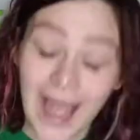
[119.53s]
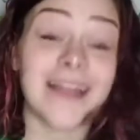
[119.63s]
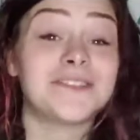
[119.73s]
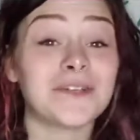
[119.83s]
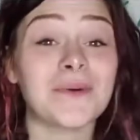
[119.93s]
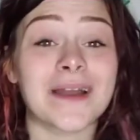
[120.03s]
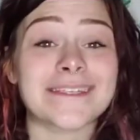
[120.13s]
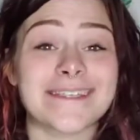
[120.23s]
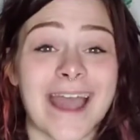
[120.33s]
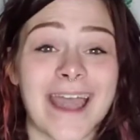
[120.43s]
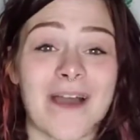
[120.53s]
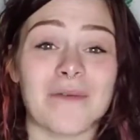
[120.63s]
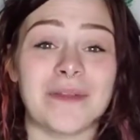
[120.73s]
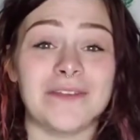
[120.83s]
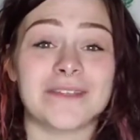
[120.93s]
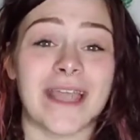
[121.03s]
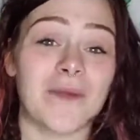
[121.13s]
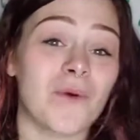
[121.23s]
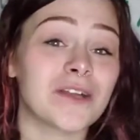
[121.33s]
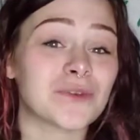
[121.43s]
I do want to say I will be using
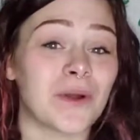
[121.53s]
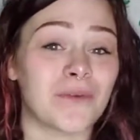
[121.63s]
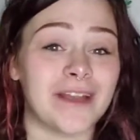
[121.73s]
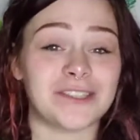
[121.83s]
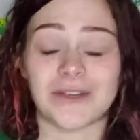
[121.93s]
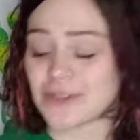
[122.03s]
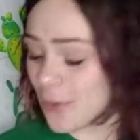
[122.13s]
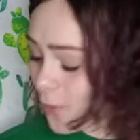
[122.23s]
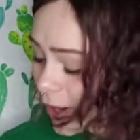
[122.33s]
a 1:1 ratio. So